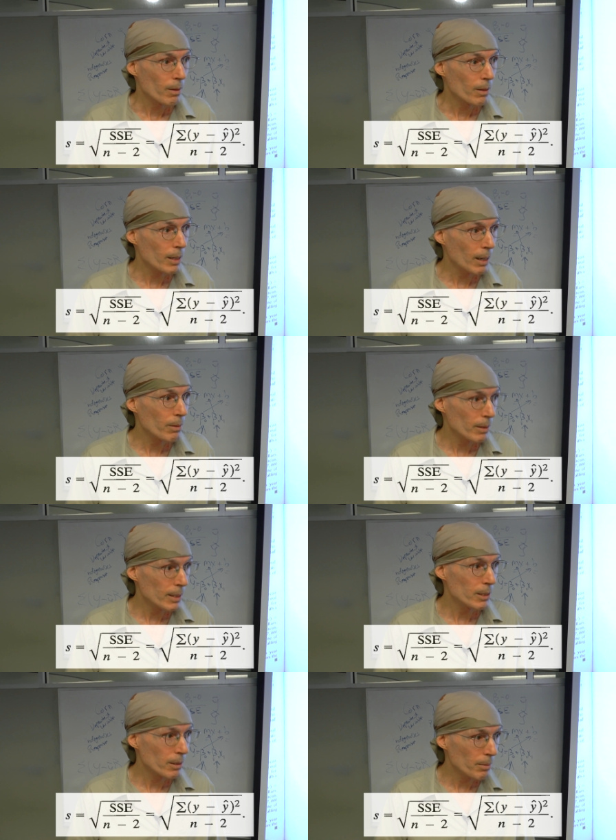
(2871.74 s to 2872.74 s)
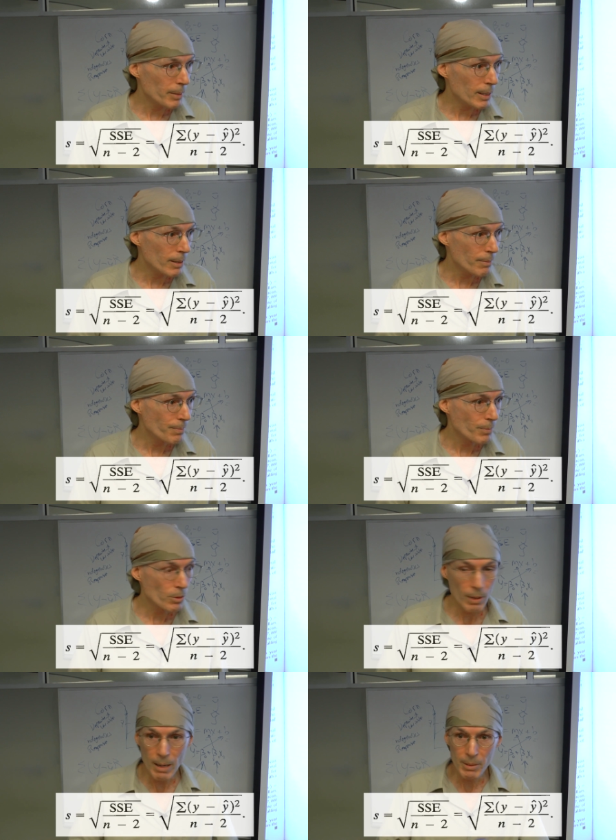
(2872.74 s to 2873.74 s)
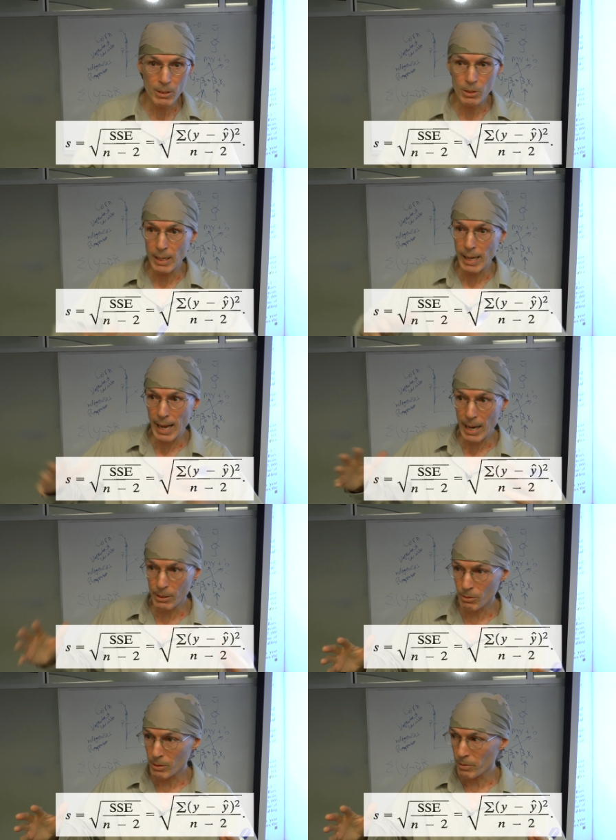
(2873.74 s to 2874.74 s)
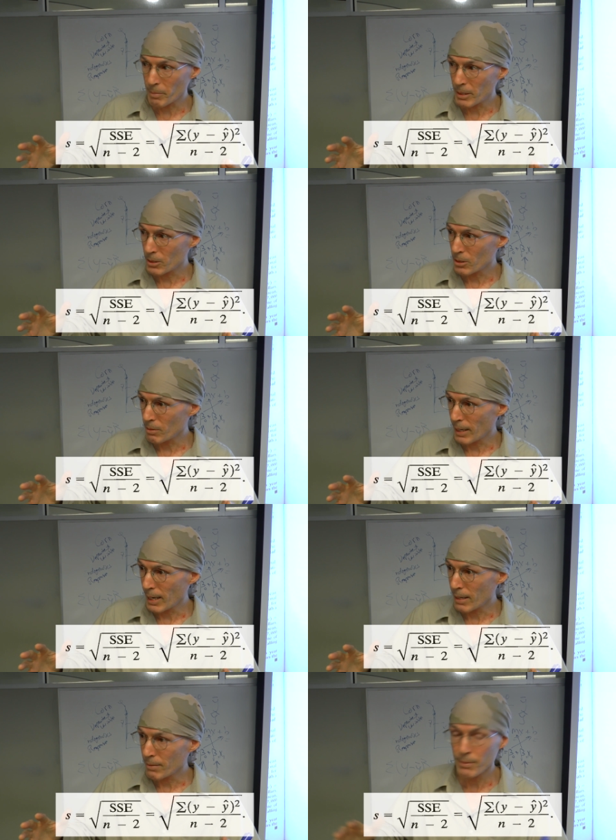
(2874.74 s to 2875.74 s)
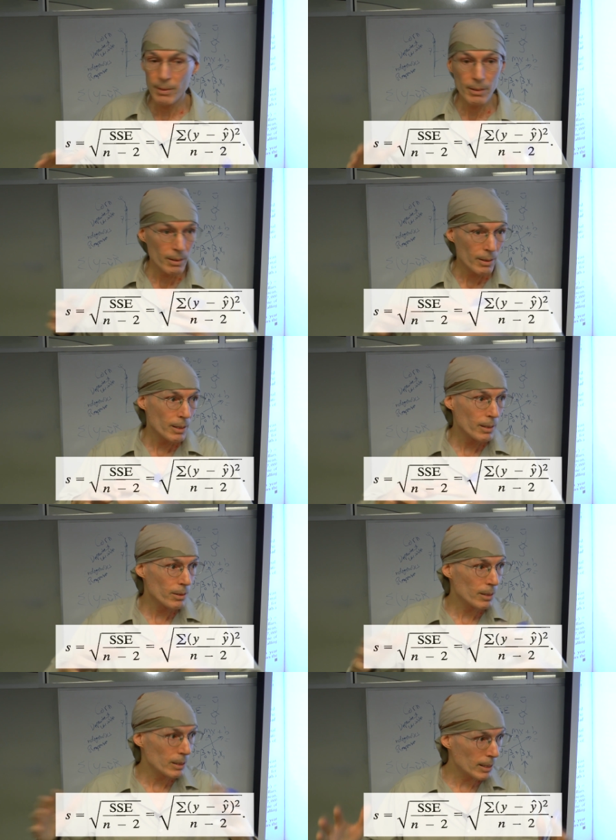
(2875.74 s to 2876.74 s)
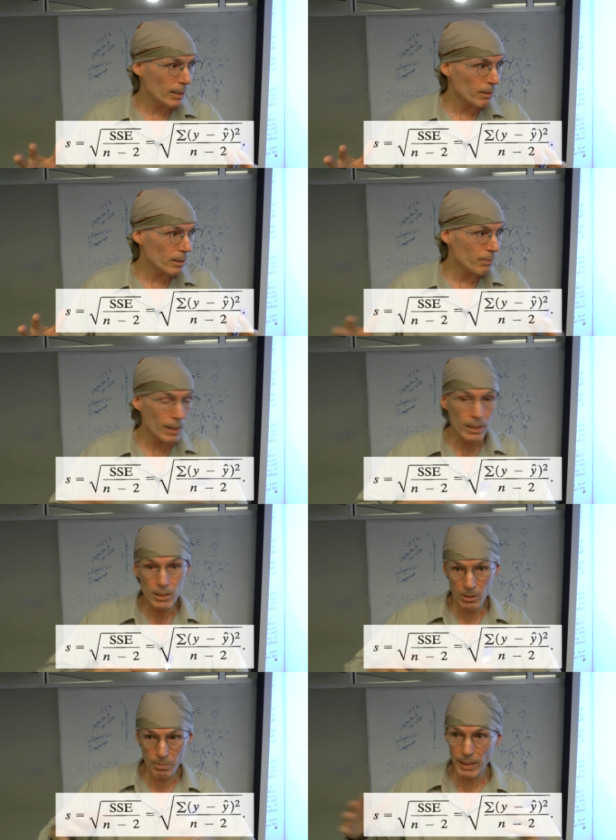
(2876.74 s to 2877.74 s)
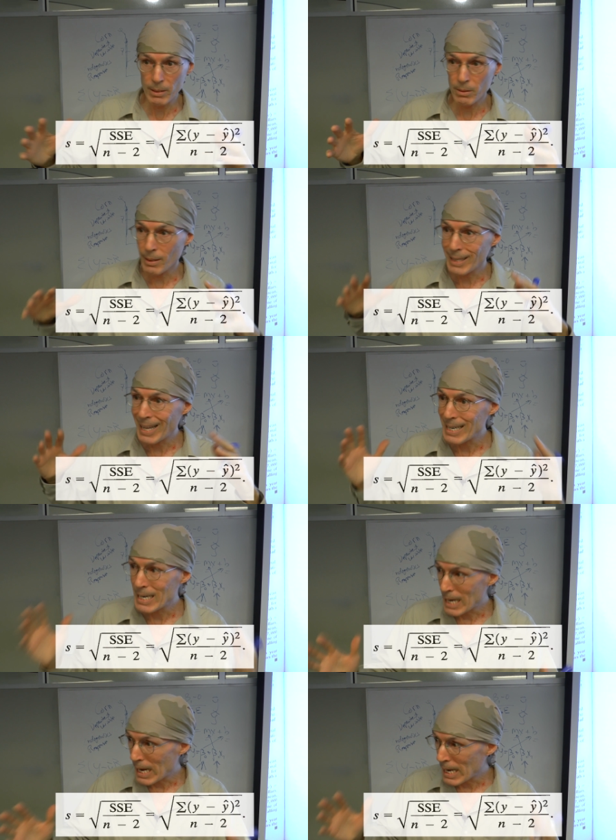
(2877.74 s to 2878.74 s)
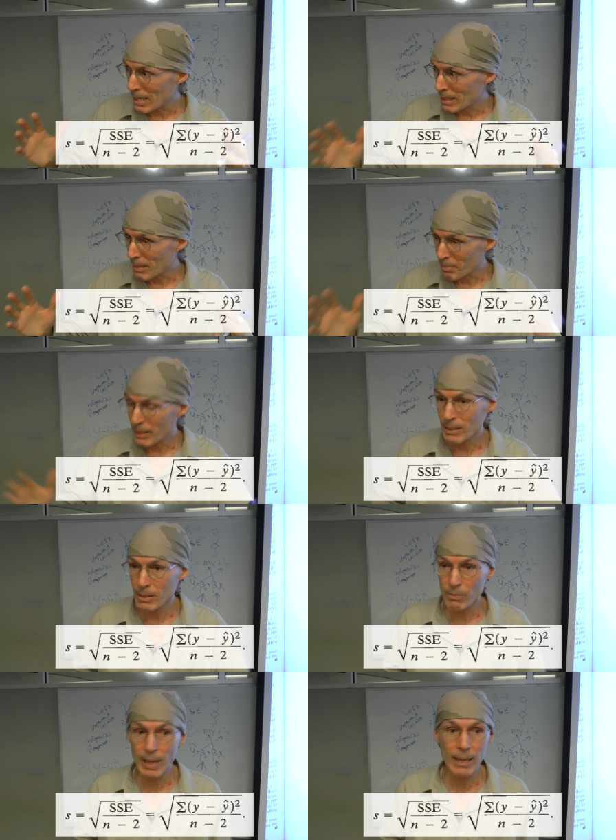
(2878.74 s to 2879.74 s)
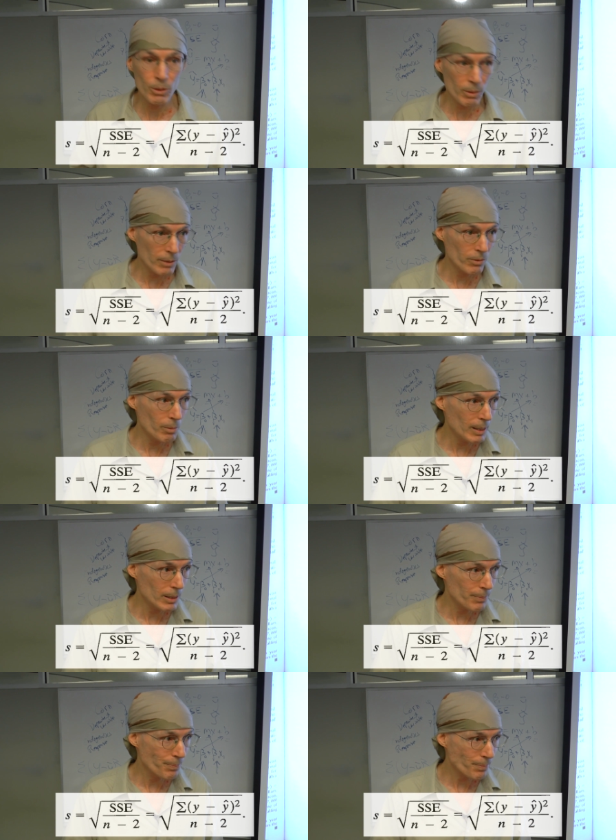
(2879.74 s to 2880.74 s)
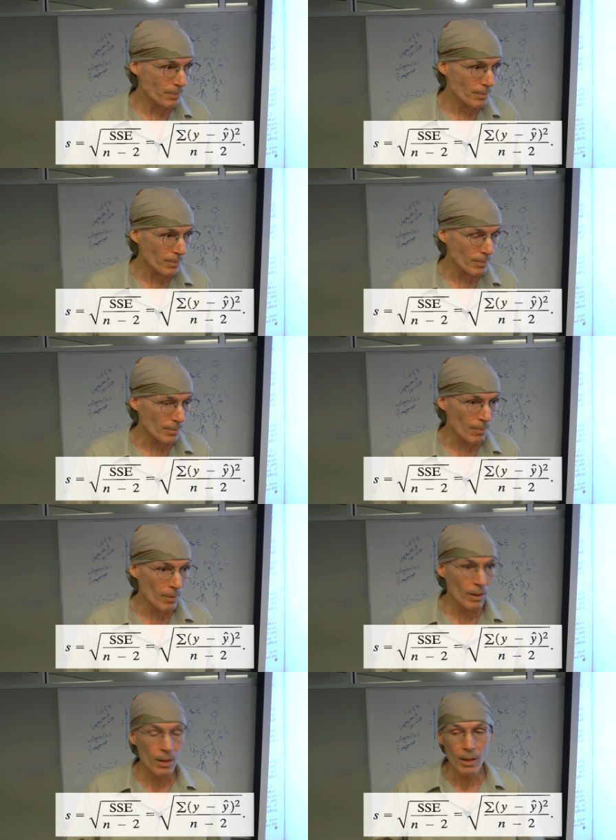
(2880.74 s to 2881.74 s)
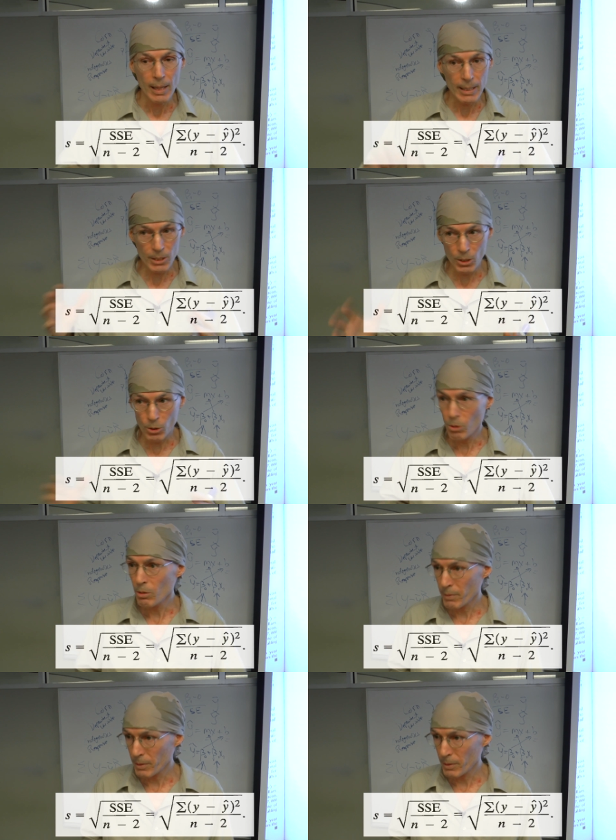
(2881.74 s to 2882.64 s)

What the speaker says: the calculation of the mean. So how much extra information you have is the standard deviation is based on that 9 pieces of extra information. That's the intuitive